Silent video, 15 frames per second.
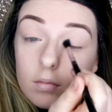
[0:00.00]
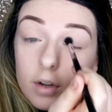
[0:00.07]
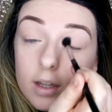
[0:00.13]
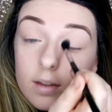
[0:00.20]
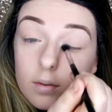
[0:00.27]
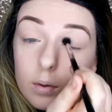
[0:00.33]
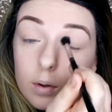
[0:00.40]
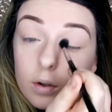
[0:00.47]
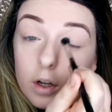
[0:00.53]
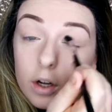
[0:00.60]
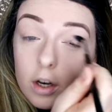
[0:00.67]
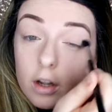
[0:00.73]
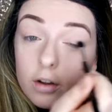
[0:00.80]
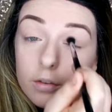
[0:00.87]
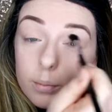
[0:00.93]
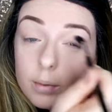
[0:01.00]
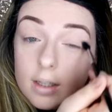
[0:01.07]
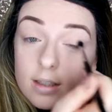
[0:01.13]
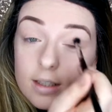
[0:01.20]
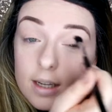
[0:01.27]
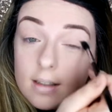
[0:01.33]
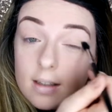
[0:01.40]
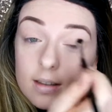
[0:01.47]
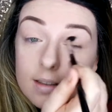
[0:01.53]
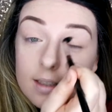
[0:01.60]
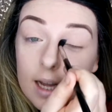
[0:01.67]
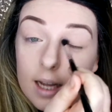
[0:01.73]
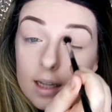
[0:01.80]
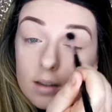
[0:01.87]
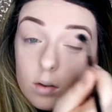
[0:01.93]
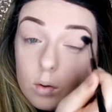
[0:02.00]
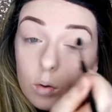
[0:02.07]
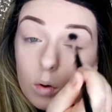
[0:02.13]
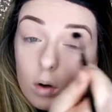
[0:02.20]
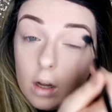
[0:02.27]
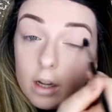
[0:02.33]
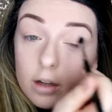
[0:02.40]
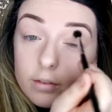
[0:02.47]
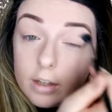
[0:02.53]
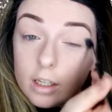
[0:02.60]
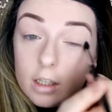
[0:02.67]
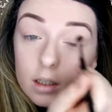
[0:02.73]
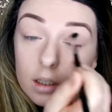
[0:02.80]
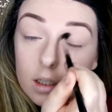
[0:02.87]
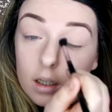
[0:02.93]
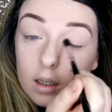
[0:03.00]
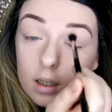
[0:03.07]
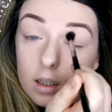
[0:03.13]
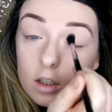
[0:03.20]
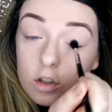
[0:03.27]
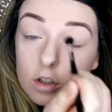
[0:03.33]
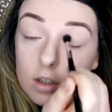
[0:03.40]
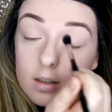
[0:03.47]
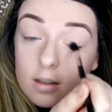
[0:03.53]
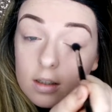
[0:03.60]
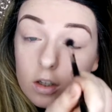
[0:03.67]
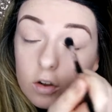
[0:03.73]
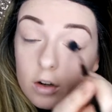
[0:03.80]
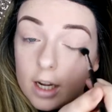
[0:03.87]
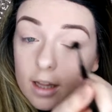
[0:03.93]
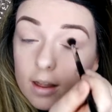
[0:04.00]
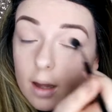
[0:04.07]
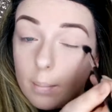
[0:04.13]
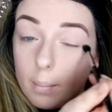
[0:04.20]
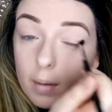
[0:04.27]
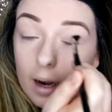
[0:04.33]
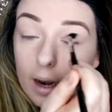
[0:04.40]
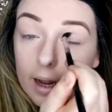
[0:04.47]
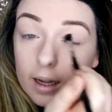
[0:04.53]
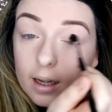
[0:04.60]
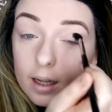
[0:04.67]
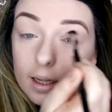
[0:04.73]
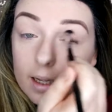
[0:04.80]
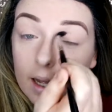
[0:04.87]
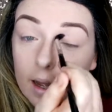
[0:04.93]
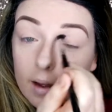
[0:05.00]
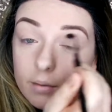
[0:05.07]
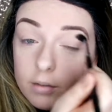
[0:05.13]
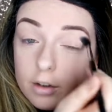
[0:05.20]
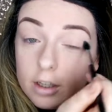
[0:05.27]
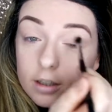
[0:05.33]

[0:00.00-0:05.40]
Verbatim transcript: First of all I'm going over with Desert Sands all over, just to create that blank canvas.